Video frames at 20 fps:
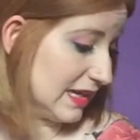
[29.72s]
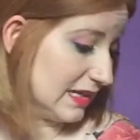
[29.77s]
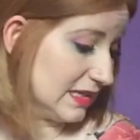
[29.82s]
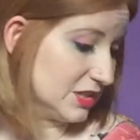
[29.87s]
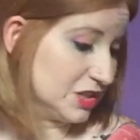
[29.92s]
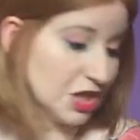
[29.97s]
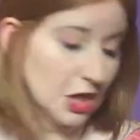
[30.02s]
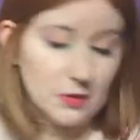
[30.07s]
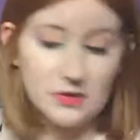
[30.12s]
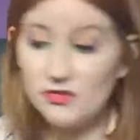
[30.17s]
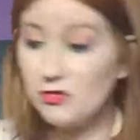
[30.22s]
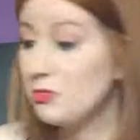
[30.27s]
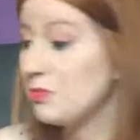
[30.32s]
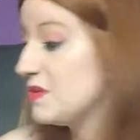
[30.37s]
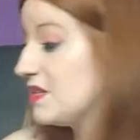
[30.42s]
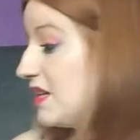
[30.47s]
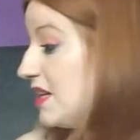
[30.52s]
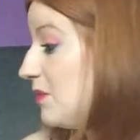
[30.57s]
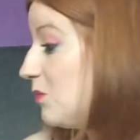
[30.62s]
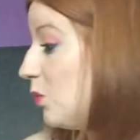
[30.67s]
show
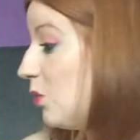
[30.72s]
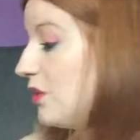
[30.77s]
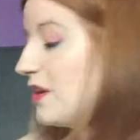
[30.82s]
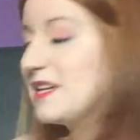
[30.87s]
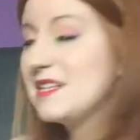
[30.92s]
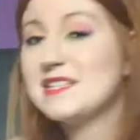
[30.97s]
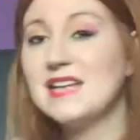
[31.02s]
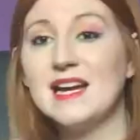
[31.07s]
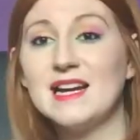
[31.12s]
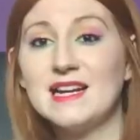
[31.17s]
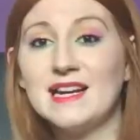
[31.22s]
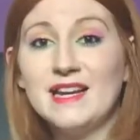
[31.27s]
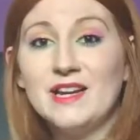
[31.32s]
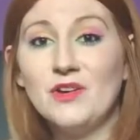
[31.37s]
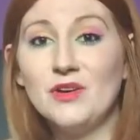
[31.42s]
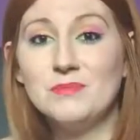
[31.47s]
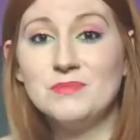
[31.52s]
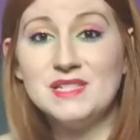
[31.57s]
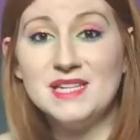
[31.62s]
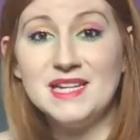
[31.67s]
everybody what exactly
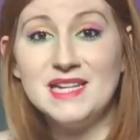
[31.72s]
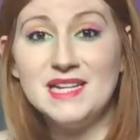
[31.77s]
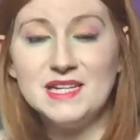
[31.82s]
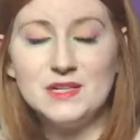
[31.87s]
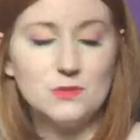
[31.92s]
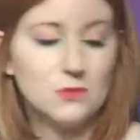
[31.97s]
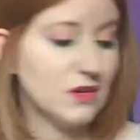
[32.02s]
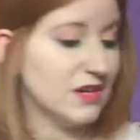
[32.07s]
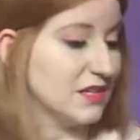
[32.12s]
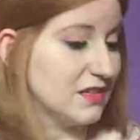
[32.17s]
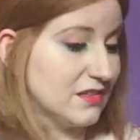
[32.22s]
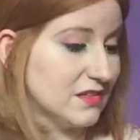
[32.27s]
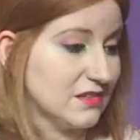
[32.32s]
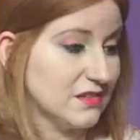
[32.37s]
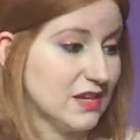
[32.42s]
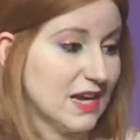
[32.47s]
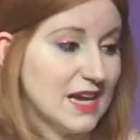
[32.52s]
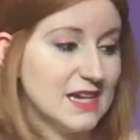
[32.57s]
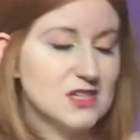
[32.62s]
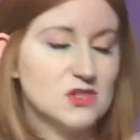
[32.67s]
I'm dealing with,
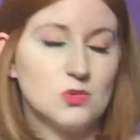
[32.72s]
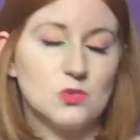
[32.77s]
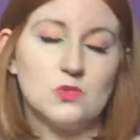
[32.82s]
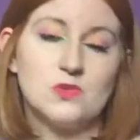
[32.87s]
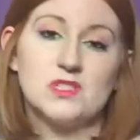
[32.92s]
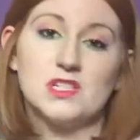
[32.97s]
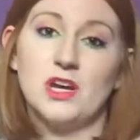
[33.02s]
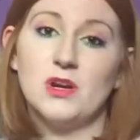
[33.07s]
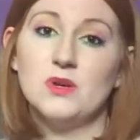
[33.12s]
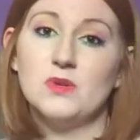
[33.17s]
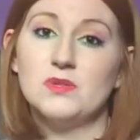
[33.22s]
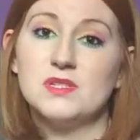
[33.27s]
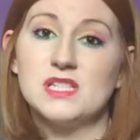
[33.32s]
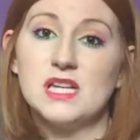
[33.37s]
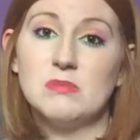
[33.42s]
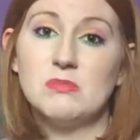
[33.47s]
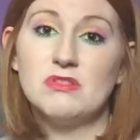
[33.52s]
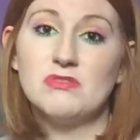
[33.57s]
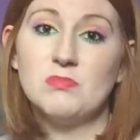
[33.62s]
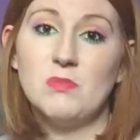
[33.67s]
and also
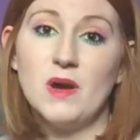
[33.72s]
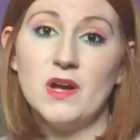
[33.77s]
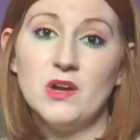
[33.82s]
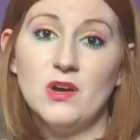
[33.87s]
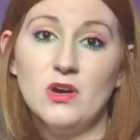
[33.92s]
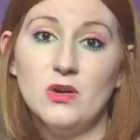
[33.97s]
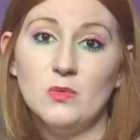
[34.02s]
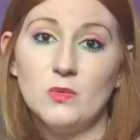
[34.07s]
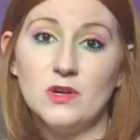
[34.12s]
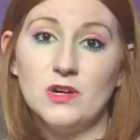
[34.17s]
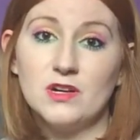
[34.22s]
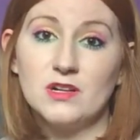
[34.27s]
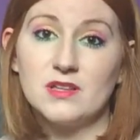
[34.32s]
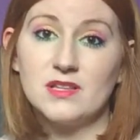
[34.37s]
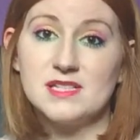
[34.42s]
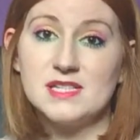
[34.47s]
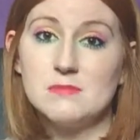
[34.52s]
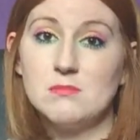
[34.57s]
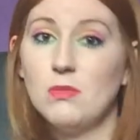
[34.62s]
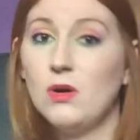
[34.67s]
some of my artwork
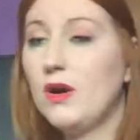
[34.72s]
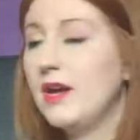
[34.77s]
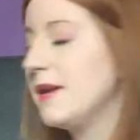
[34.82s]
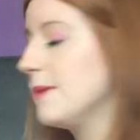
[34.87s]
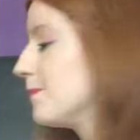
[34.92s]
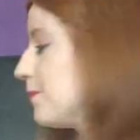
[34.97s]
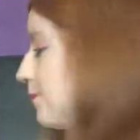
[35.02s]
that's in my